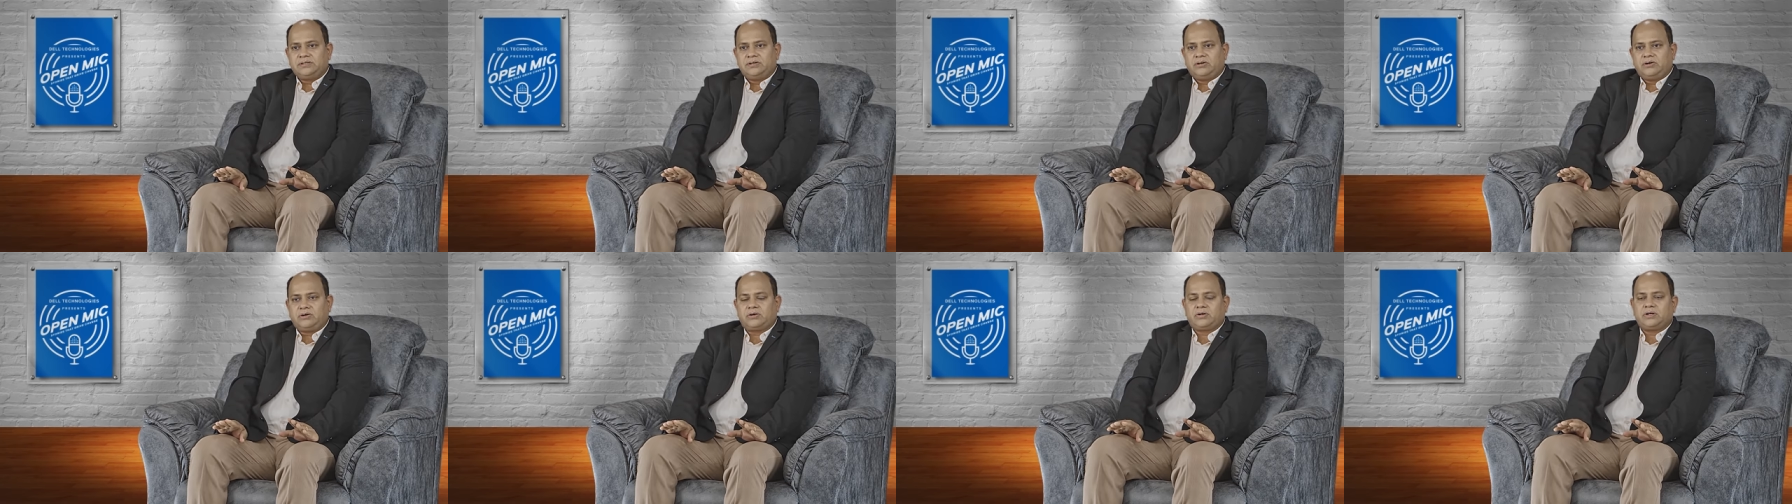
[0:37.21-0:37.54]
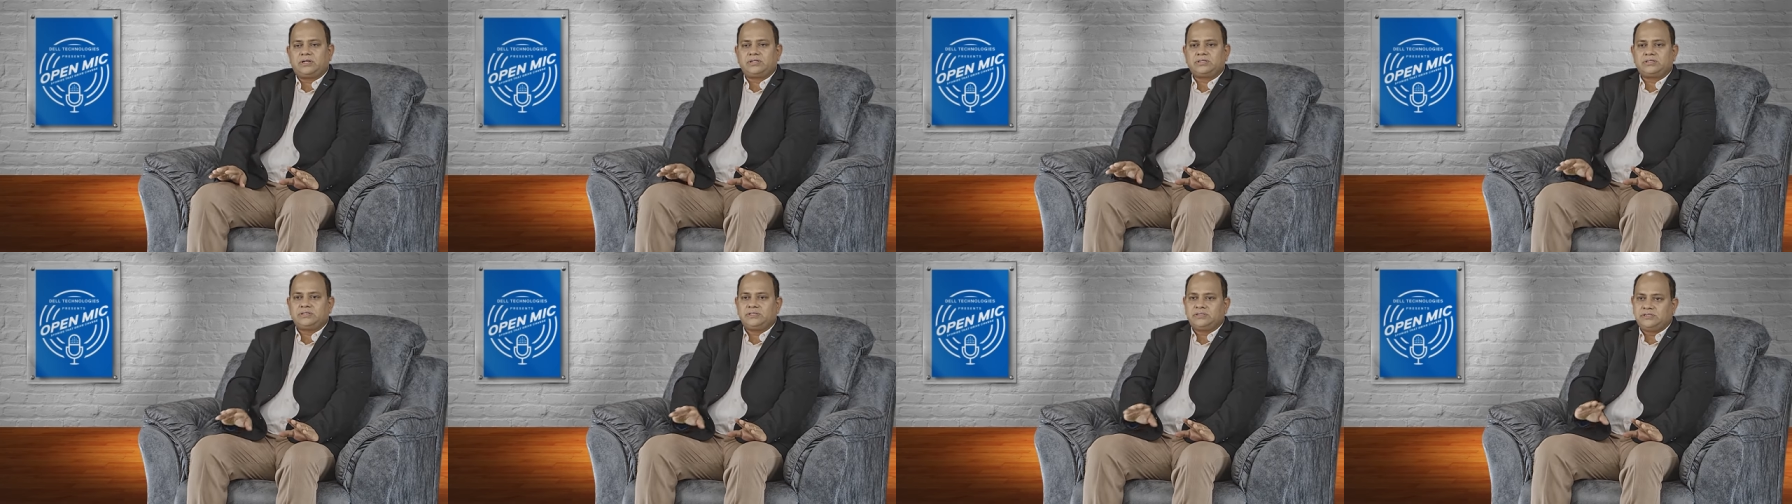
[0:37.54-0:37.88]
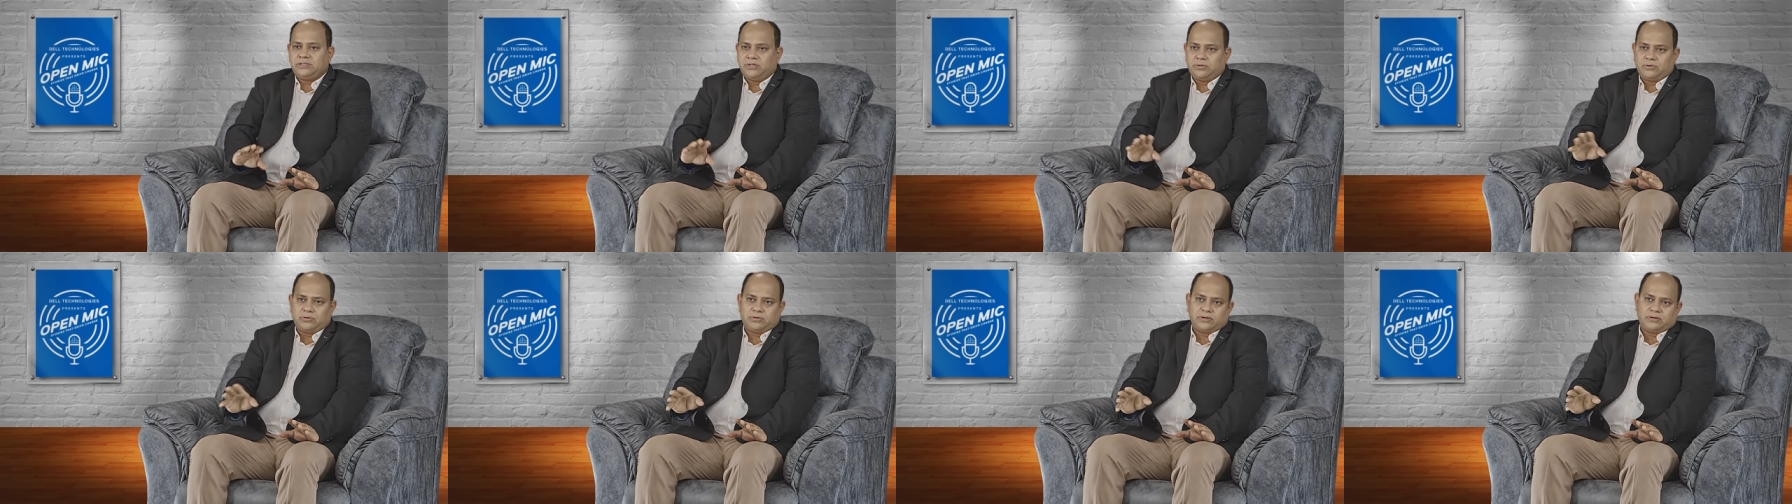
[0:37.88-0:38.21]
across the
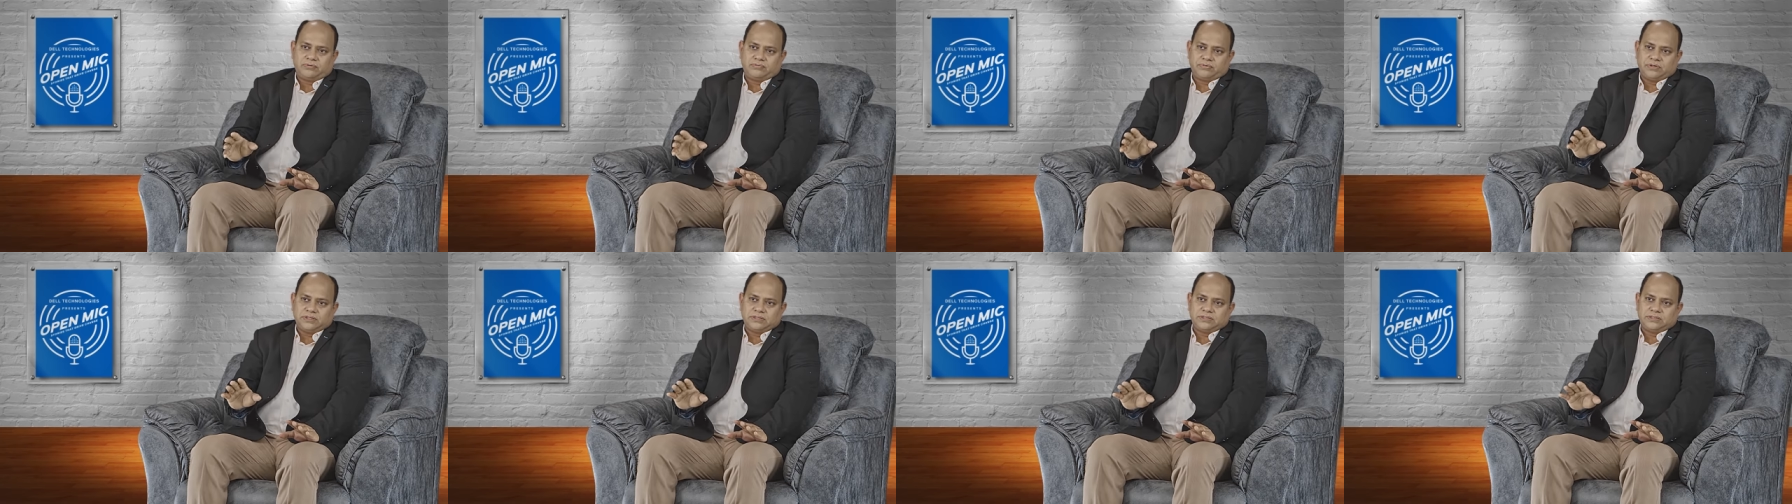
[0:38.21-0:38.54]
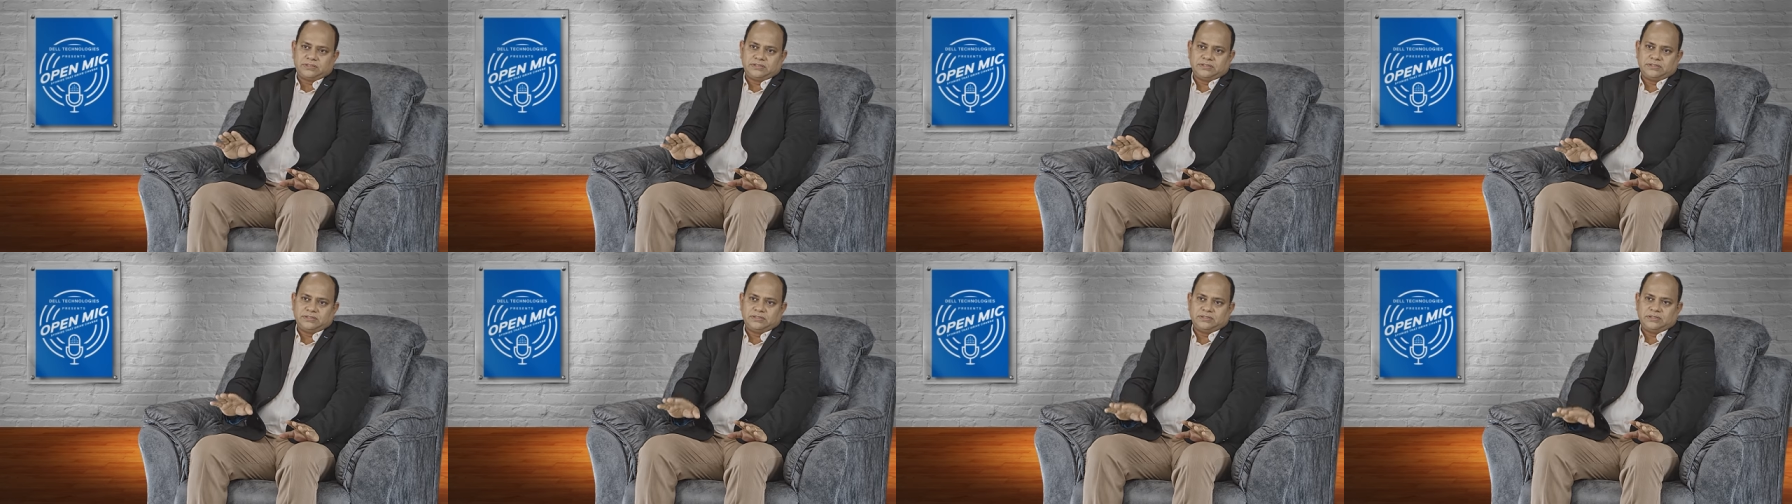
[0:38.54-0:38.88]
geographies